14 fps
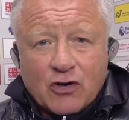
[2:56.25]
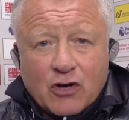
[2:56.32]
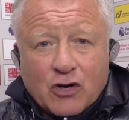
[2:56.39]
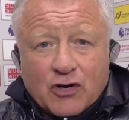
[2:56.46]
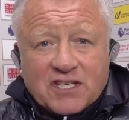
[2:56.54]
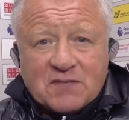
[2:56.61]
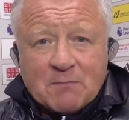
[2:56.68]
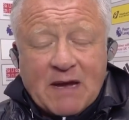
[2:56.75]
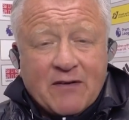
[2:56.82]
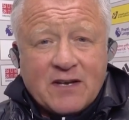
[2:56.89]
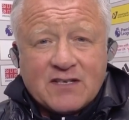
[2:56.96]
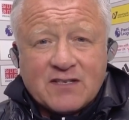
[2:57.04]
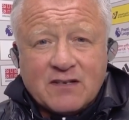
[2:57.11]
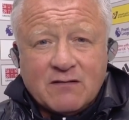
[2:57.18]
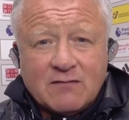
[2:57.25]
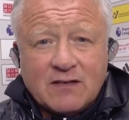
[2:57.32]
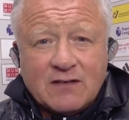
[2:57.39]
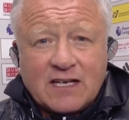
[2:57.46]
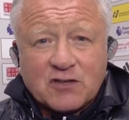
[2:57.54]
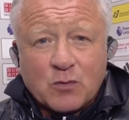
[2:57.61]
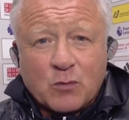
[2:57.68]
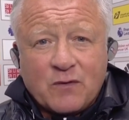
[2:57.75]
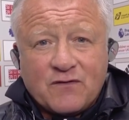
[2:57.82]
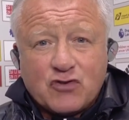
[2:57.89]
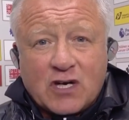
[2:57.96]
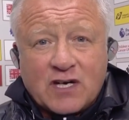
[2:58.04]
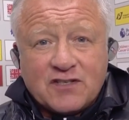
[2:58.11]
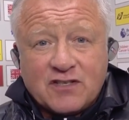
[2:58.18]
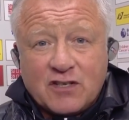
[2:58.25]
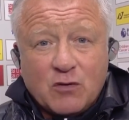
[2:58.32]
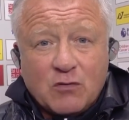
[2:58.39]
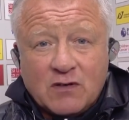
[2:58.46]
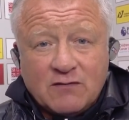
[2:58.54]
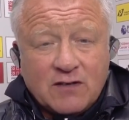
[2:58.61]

on on its merits, and, and that's what we've tried to do.